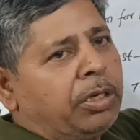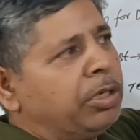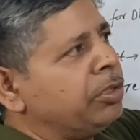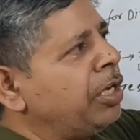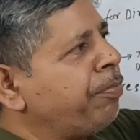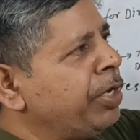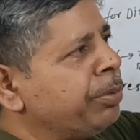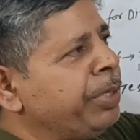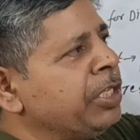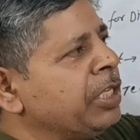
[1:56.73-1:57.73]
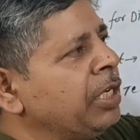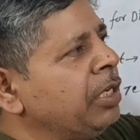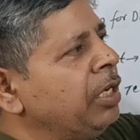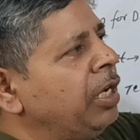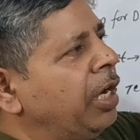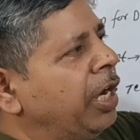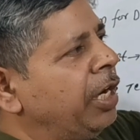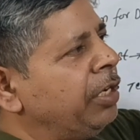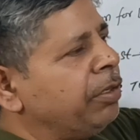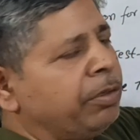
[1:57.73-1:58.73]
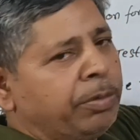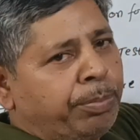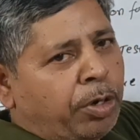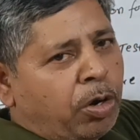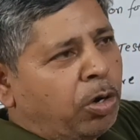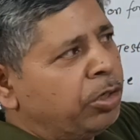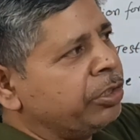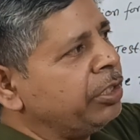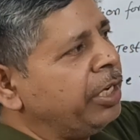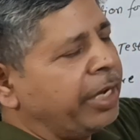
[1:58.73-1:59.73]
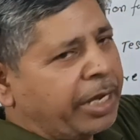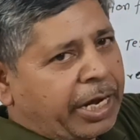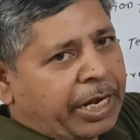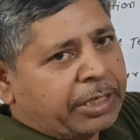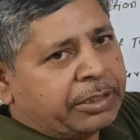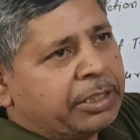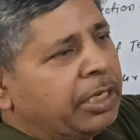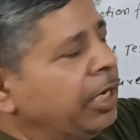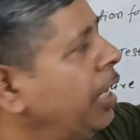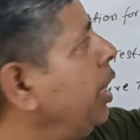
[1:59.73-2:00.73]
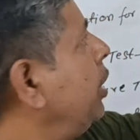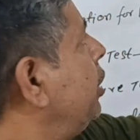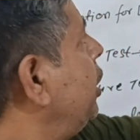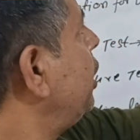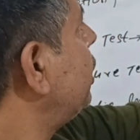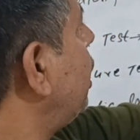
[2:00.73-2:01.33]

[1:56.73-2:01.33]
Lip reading: surface finishing and below holes, cracks, and these are